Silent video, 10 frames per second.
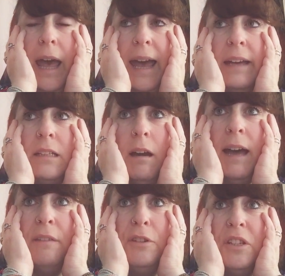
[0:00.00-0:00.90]
and I
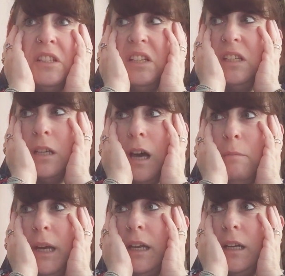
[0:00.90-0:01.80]
have nurses
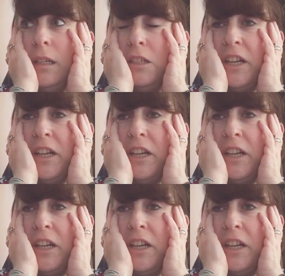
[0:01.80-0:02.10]
come in and